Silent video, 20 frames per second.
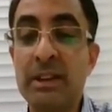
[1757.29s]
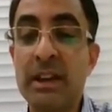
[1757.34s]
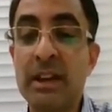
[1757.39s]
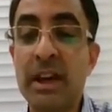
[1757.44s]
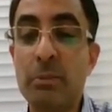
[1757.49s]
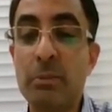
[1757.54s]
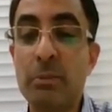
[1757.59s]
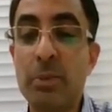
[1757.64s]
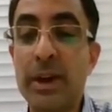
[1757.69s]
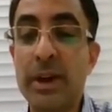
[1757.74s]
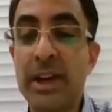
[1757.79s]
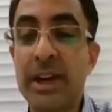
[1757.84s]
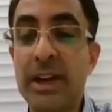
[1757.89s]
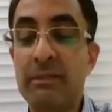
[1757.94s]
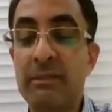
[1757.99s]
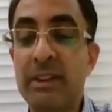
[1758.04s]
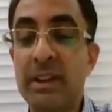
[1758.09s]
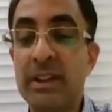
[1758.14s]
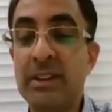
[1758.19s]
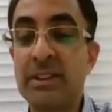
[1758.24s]
a lung
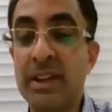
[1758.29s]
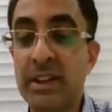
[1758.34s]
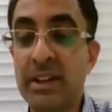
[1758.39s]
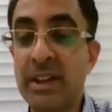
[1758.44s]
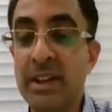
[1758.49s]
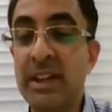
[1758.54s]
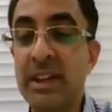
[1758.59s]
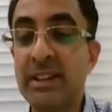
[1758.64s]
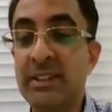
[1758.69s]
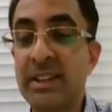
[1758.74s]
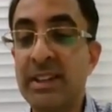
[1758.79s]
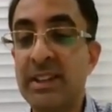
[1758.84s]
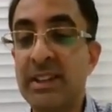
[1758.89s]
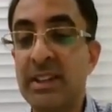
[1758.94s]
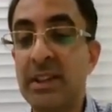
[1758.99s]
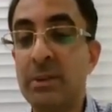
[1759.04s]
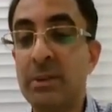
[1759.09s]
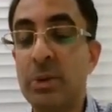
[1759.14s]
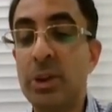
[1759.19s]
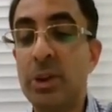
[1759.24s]
point, we certainly say it's
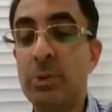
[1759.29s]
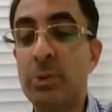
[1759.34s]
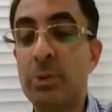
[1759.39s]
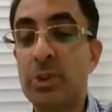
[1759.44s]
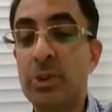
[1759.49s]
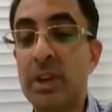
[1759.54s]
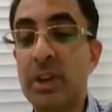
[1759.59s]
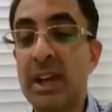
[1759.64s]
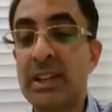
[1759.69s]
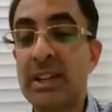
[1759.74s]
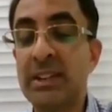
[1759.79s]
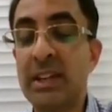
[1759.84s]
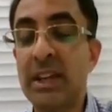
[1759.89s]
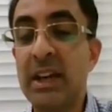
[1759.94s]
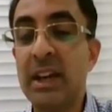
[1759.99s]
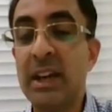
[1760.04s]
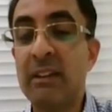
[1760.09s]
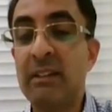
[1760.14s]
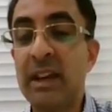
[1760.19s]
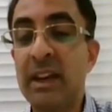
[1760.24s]
a pneumothorax.
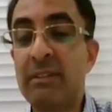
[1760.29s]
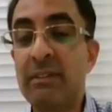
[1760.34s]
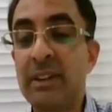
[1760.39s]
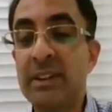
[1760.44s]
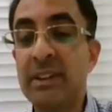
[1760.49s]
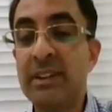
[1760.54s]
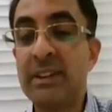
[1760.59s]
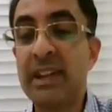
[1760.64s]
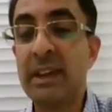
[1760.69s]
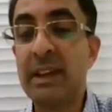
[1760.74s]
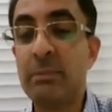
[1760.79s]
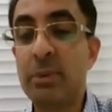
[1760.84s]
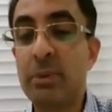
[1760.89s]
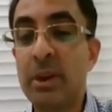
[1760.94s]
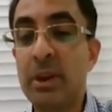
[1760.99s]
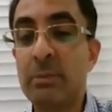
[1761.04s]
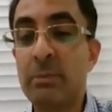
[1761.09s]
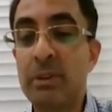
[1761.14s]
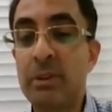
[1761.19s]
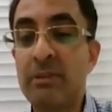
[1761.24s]
While if it is an A
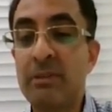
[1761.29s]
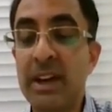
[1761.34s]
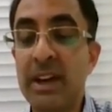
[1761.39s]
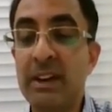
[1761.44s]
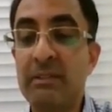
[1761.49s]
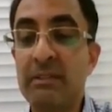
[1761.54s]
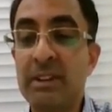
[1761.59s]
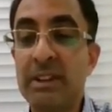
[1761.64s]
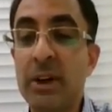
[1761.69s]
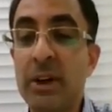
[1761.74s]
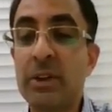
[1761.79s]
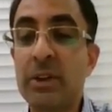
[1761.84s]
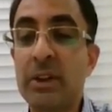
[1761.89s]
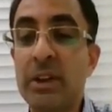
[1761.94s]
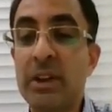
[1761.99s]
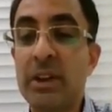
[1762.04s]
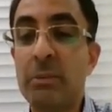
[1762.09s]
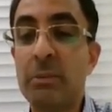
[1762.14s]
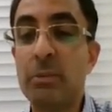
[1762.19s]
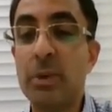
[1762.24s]
prime profile without a
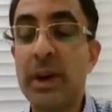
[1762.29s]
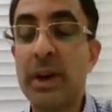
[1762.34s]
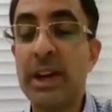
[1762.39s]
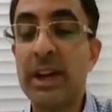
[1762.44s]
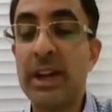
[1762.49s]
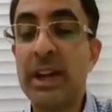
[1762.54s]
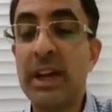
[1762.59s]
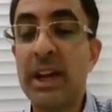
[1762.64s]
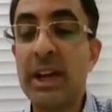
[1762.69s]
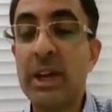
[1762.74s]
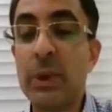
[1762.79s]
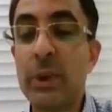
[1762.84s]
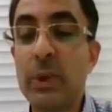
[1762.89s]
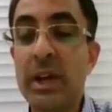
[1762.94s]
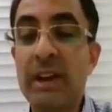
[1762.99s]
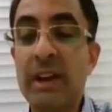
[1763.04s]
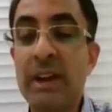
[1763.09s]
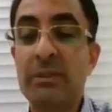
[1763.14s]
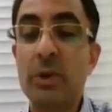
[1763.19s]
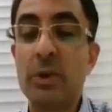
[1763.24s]
lung point, you
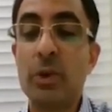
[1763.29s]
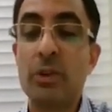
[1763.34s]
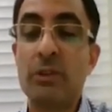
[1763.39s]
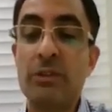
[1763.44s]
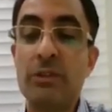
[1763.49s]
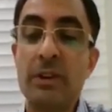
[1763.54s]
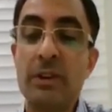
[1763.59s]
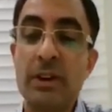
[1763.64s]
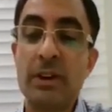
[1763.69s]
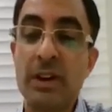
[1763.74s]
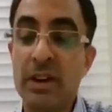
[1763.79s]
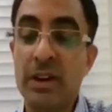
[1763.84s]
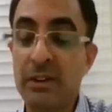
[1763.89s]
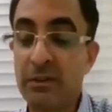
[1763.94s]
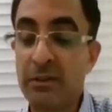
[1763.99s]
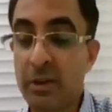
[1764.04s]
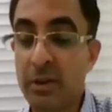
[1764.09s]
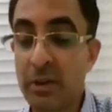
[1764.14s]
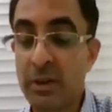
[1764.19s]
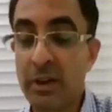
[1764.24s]
will have to look
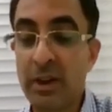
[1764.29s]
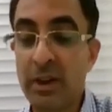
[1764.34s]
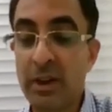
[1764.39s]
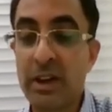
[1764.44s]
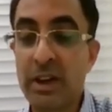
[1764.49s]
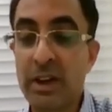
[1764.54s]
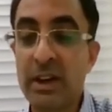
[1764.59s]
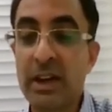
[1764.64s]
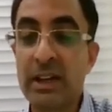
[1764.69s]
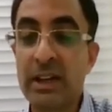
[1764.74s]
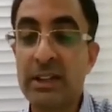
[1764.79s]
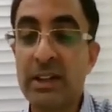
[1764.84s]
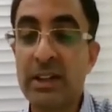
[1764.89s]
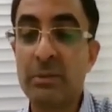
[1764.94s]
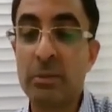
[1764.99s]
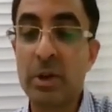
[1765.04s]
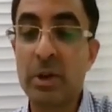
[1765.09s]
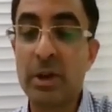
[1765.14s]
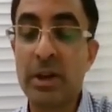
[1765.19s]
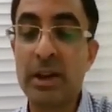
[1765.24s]
for
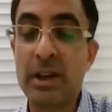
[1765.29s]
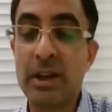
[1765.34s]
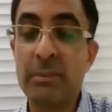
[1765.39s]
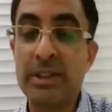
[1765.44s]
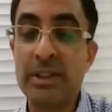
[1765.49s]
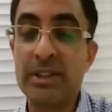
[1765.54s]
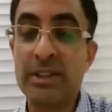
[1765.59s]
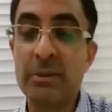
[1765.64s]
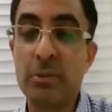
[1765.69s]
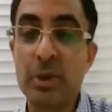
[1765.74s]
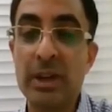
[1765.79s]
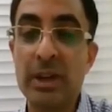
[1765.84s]
other imaging